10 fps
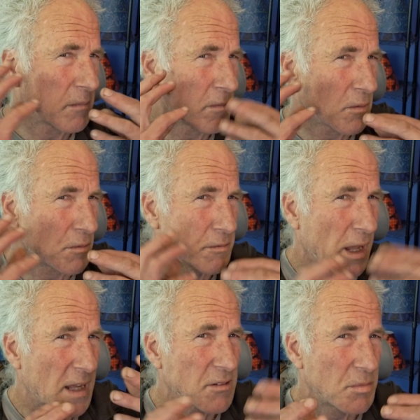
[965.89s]
little
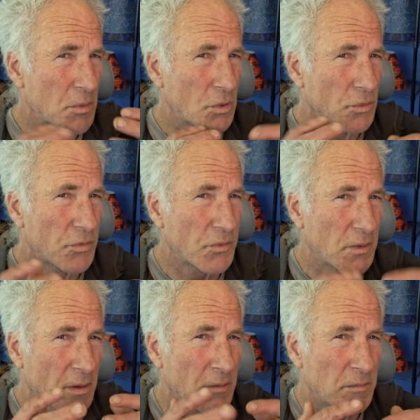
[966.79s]
dance moves,
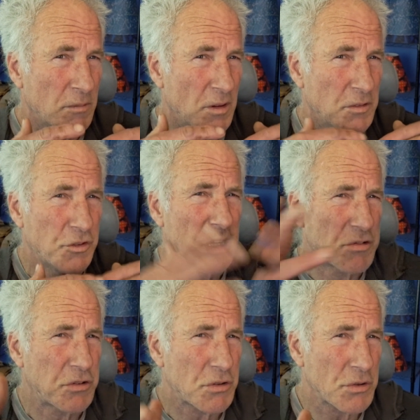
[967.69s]
the
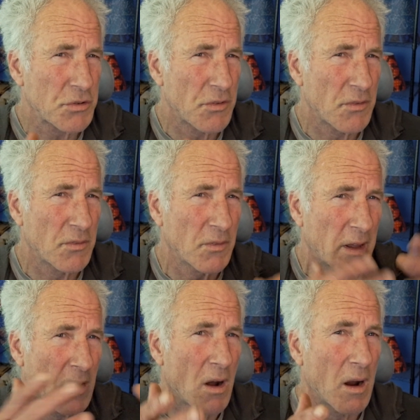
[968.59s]
gestures
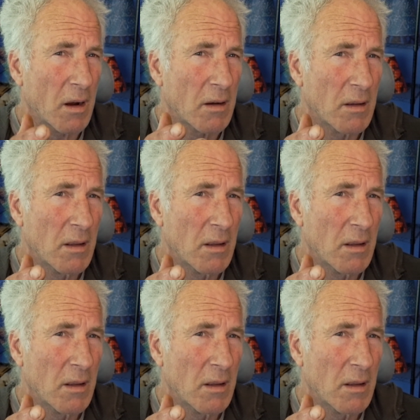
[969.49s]
they are,